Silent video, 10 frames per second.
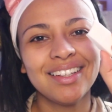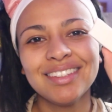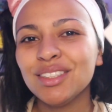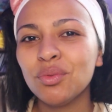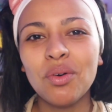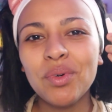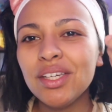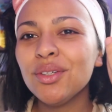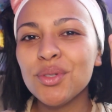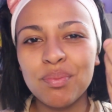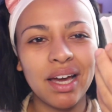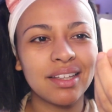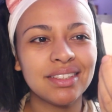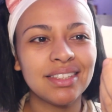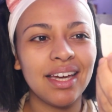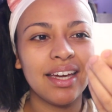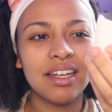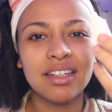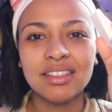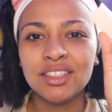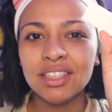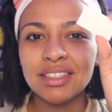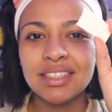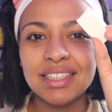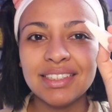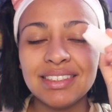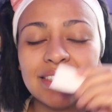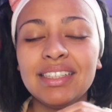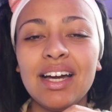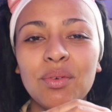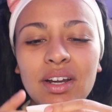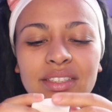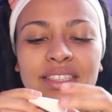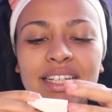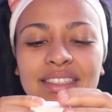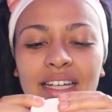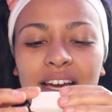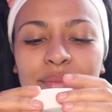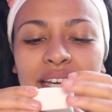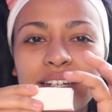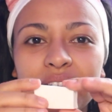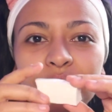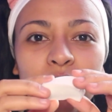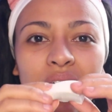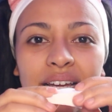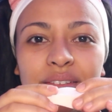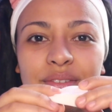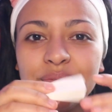this is what we used back in the day. Just this. Now what I'll say is I make it a little wet.